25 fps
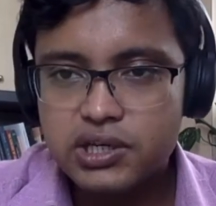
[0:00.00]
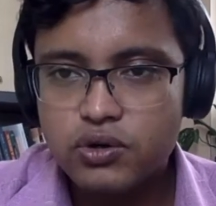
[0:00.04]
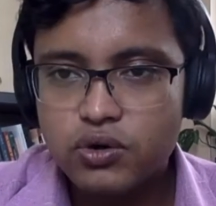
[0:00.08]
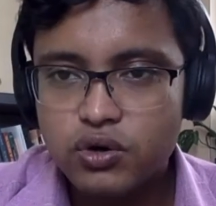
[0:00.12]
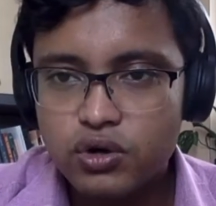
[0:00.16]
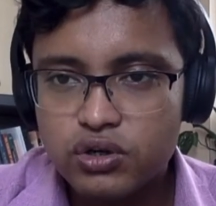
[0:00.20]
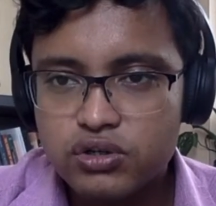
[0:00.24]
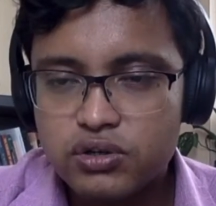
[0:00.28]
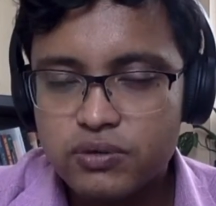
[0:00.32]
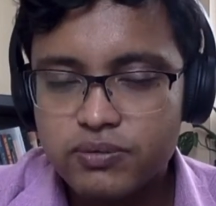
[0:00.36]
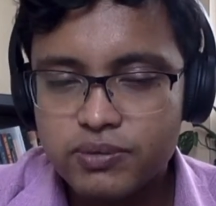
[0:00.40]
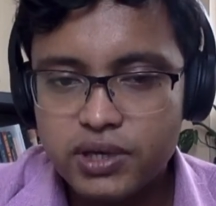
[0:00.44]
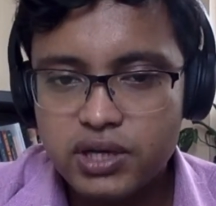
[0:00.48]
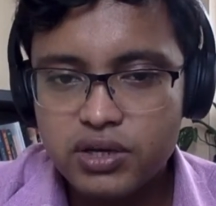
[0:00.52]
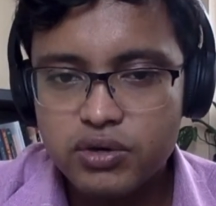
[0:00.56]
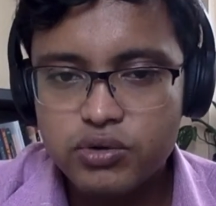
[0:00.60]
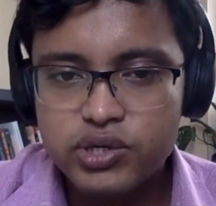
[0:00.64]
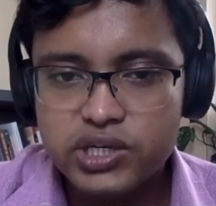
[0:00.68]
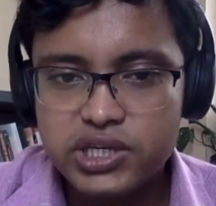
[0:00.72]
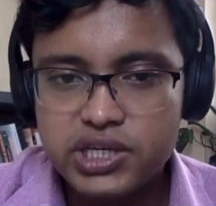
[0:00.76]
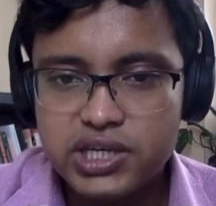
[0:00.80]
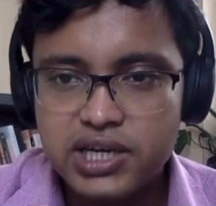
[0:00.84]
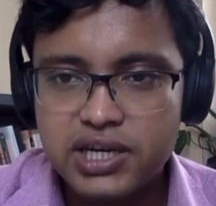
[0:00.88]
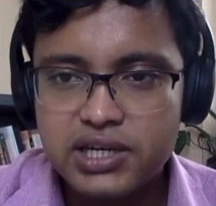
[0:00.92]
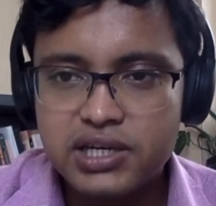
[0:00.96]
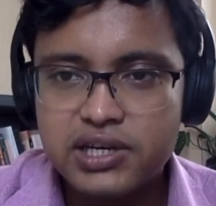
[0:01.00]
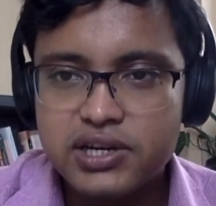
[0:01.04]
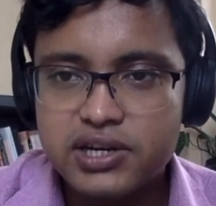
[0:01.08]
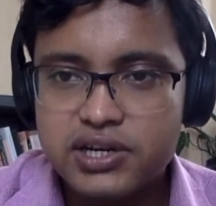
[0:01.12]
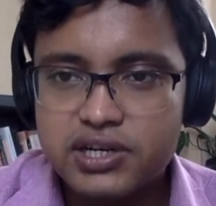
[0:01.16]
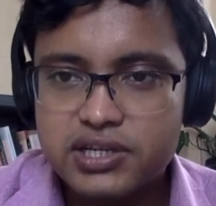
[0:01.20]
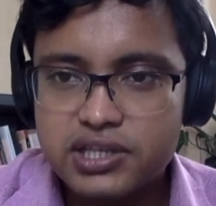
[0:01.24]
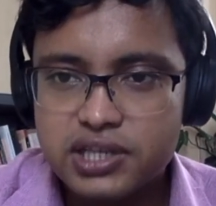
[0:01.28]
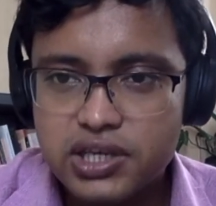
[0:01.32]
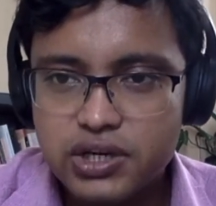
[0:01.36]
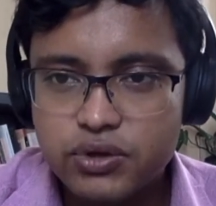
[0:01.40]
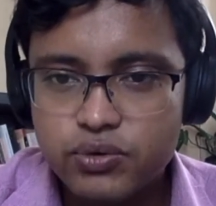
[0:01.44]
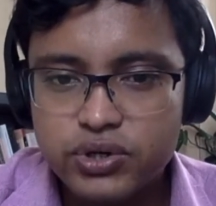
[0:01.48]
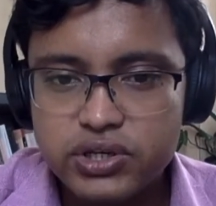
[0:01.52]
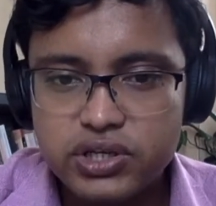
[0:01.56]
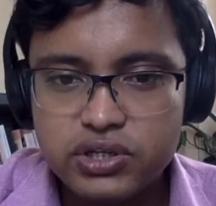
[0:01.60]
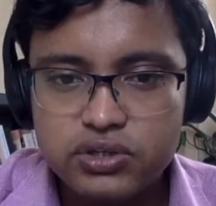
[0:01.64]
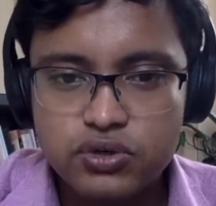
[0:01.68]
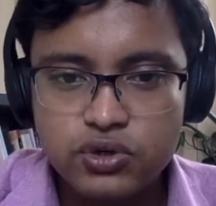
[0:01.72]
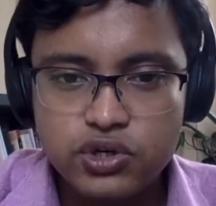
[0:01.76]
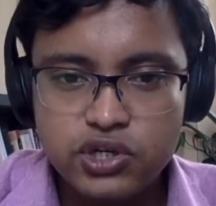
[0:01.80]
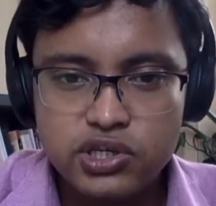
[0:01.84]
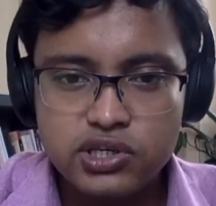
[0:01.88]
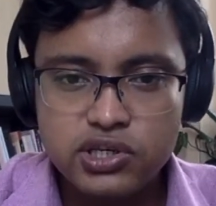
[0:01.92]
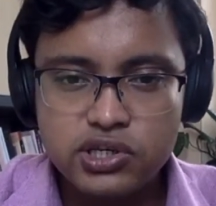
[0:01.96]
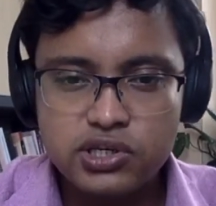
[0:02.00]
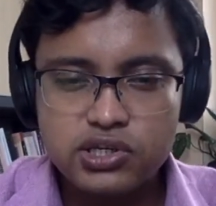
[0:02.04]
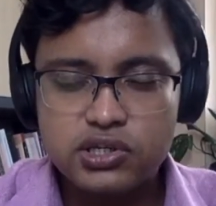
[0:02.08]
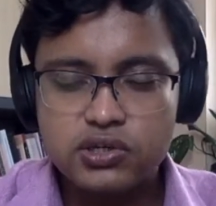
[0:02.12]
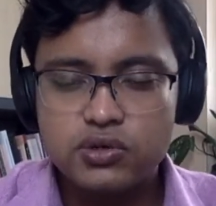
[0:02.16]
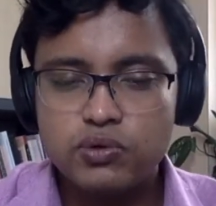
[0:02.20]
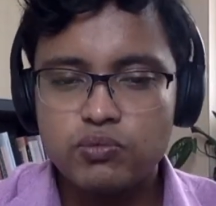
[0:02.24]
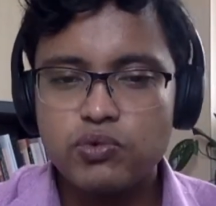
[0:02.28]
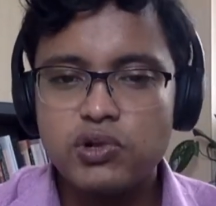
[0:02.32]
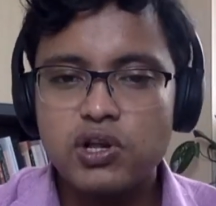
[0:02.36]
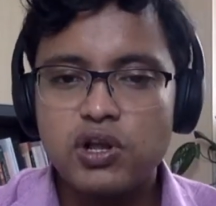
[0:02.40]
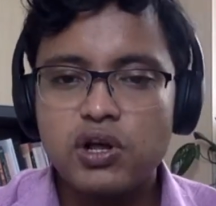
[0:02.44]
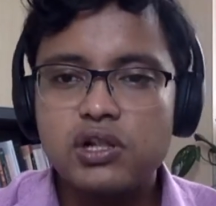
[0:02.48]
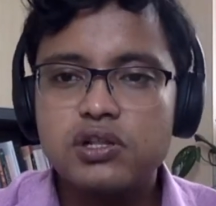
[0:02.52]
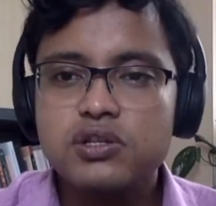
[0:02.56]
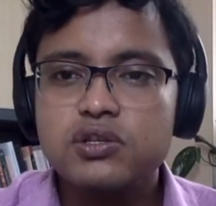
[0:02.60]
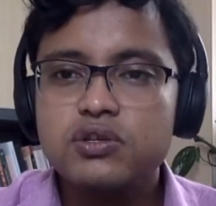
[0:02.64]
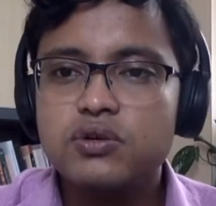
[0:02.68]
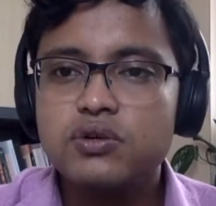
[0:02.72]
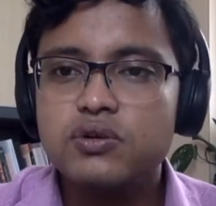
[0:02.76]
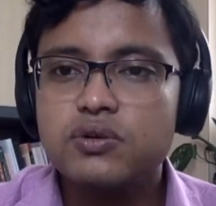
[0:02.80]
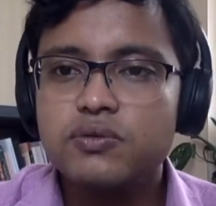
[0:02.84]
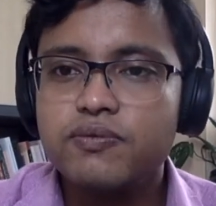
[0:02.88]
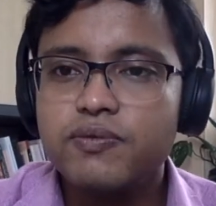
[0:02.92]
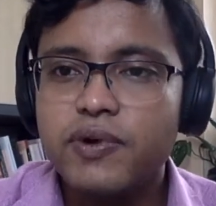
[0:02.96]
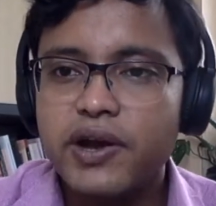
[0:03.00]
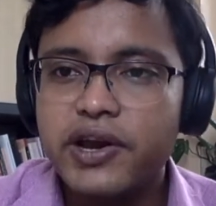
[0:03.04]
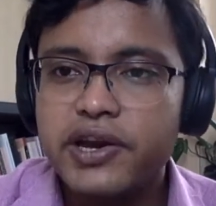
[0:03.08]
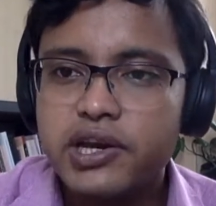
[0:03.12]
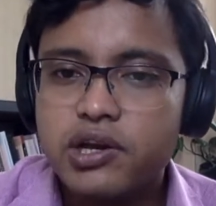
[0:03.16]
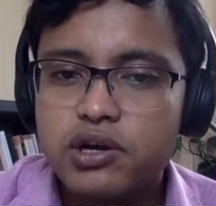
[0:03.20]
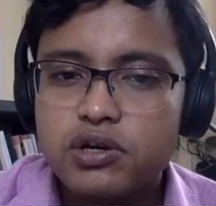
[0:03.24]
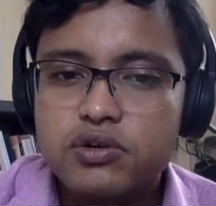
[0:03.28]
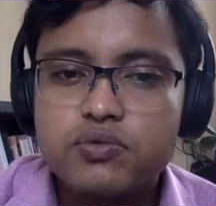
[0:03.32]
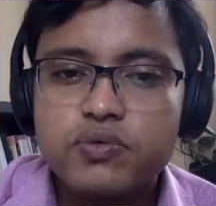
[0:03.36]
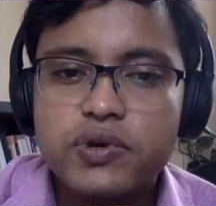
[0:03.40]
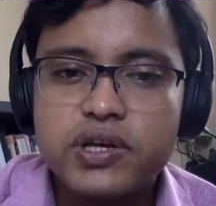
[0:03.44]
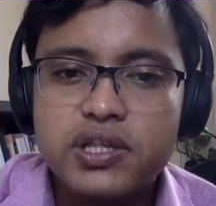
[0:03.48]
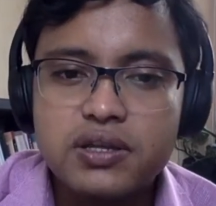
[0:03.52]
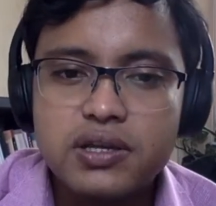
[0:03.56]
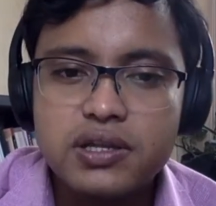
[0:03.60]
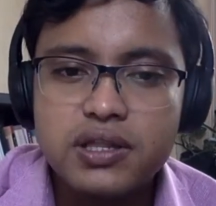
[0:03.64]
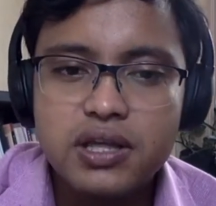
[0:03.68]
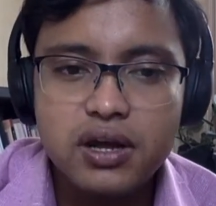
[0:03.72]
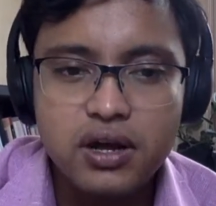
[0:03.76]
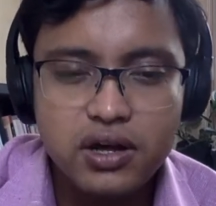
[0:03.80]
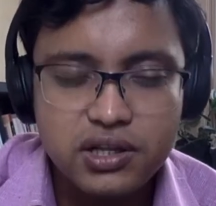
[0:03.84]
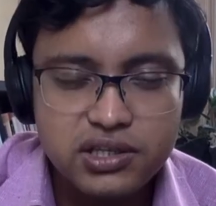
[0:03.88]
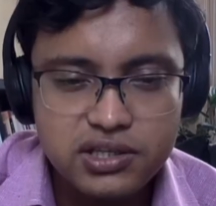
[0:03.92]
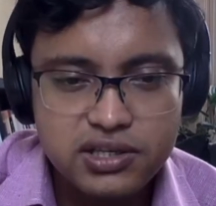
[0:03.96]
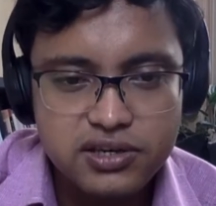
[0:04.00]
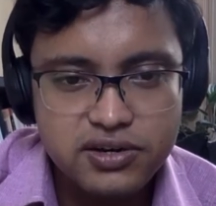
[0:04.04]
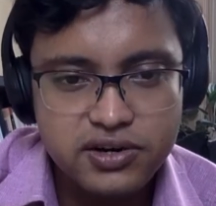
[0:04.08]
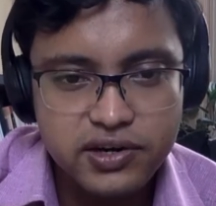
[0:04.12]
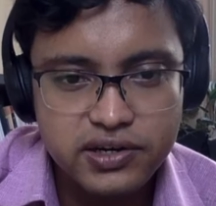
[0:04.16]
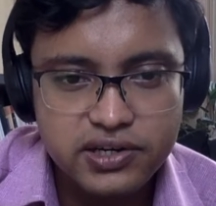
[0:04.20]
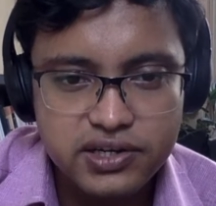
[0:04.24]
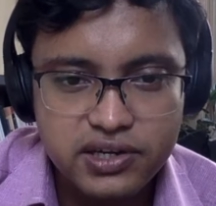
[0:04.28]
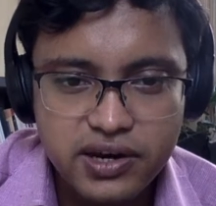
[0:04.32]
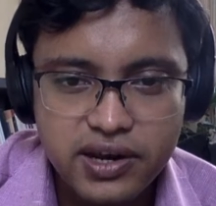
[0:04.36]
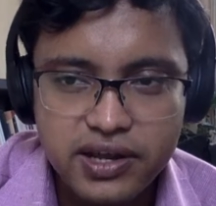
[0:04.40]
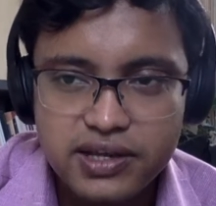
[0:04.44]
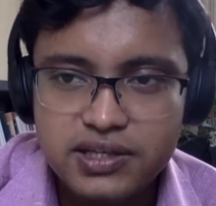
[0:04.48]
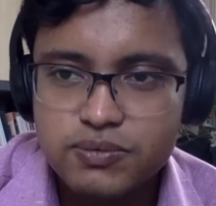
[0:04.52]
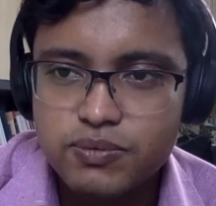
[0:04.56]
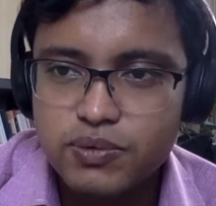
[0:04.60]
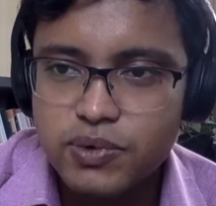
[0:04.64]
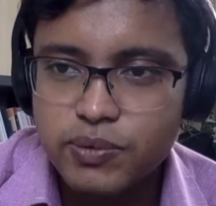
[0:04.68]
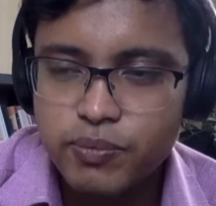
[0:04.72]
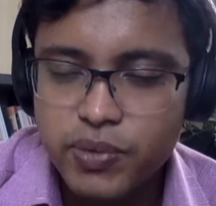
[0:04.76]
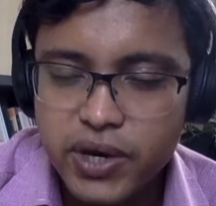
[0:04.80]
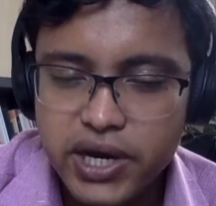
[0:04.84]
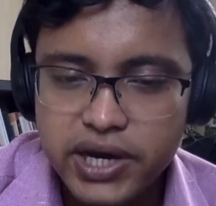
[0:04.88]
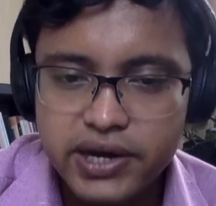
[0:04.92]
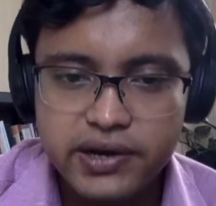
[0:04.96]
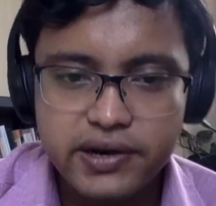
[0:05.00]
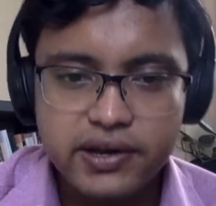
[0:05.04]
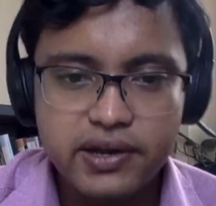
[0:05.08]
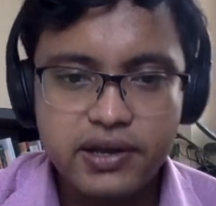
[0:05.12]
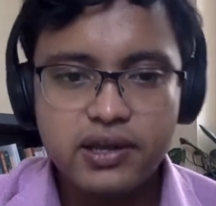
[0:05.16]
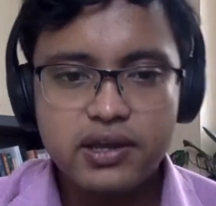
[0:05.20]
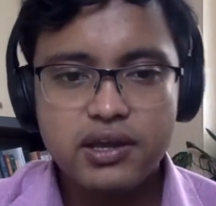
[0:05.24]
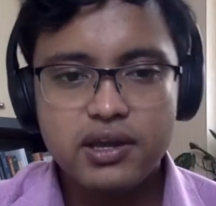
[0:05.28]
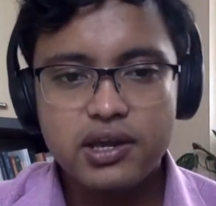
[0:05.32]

court of equity under its equity jurisdiction will also find out whether the consideration has been paid.